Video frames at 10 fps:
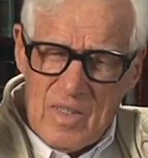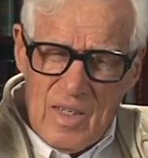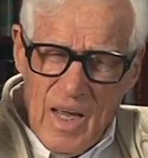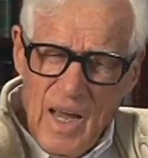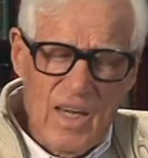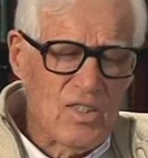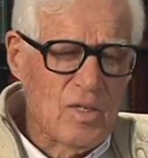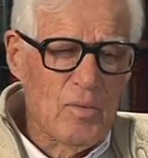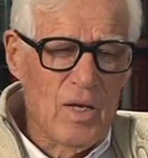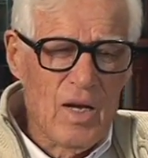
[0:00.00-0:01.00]
has
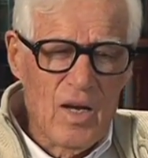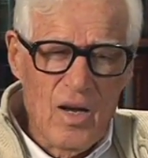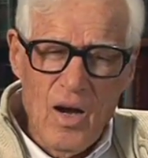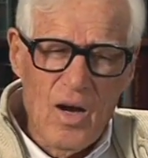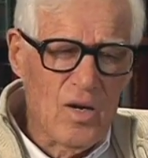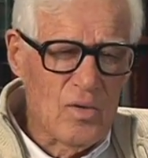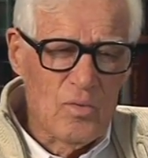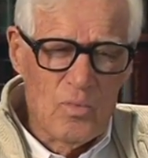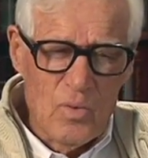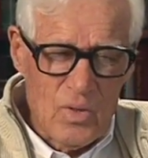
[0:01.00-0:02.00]
to be a
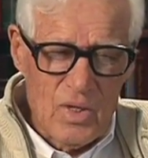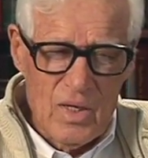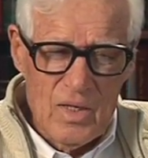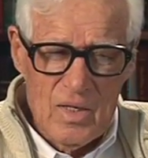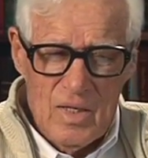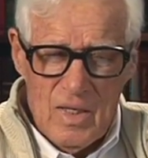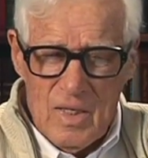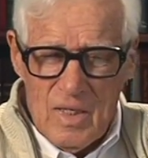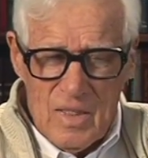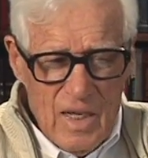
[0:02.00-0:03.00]
hard-working,
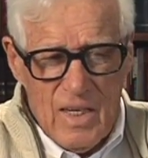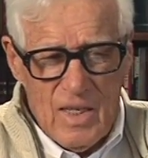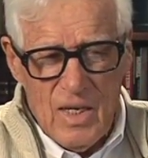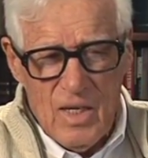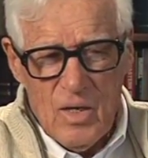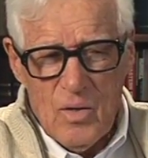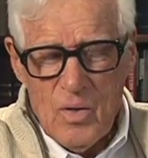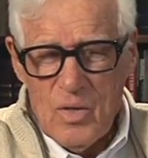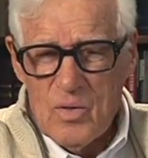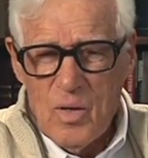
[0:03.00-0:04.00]
dedicated
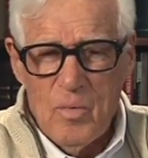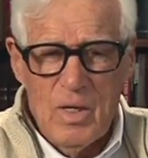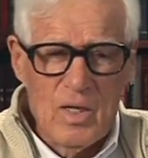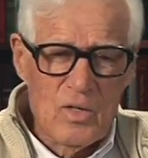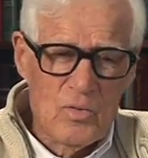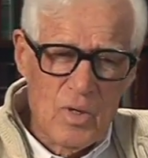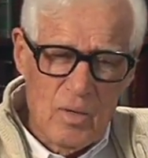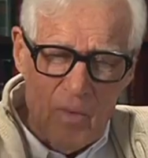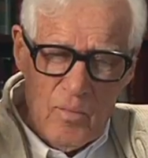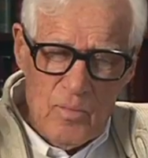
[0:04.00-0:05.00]
lawyer. Nobody can
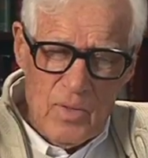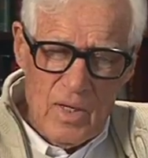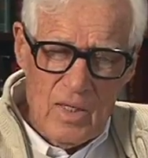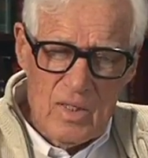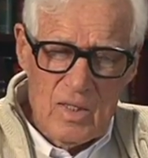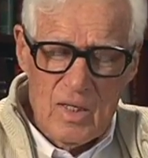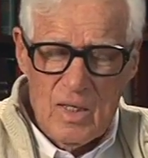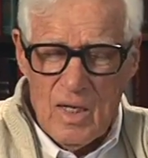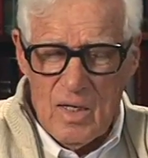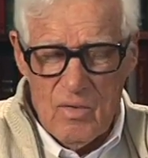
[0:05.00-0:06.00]
dream up things
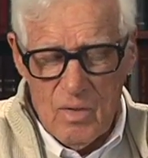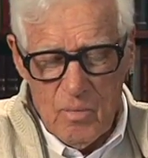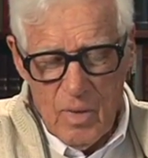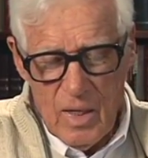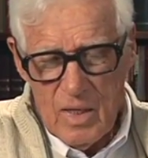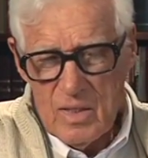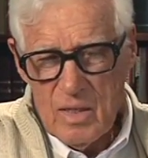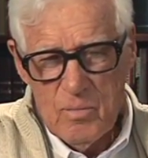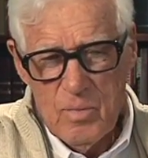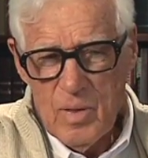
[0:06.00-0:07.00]
out of their minds.
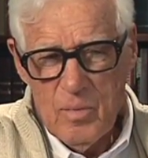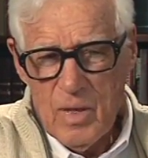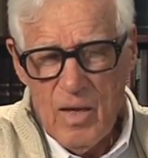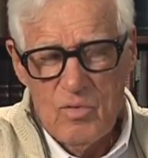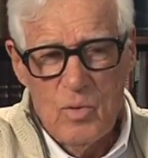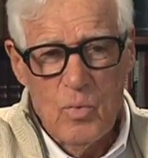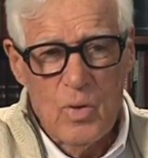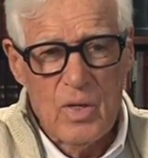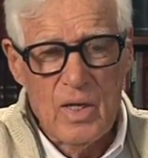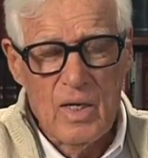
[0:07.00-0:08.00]
People have to
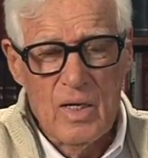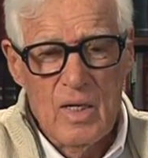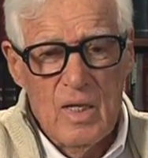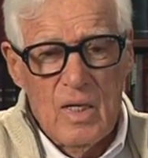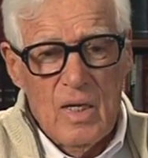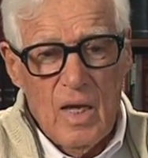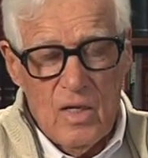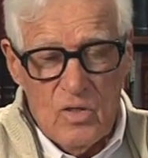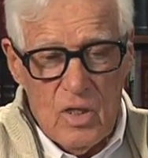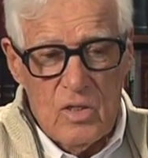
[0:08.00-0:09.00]
work at it.
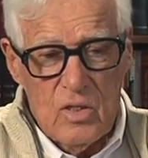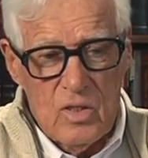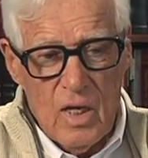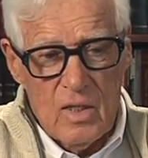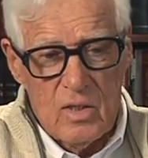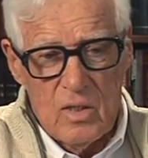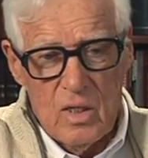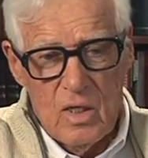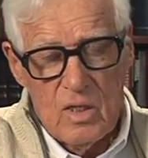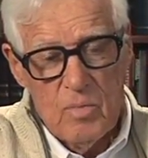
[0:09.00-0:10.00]
And Justice Jackson
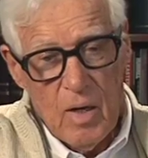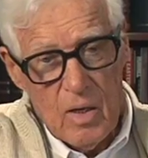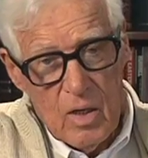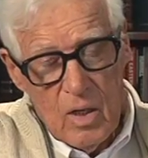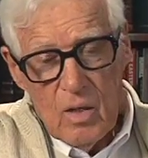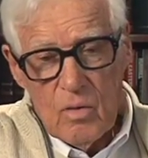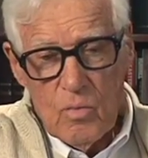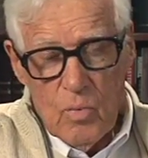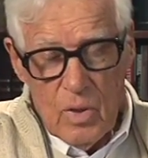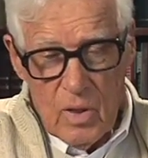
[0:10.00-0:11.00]
did his part.
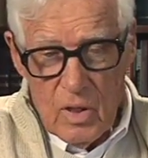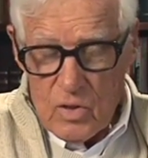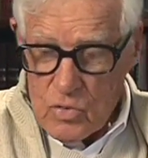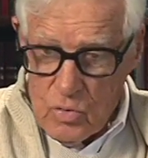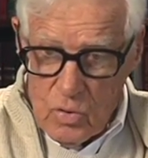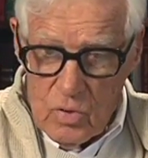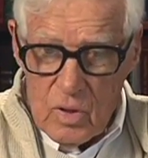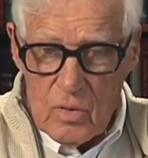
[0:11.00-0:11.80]
It's true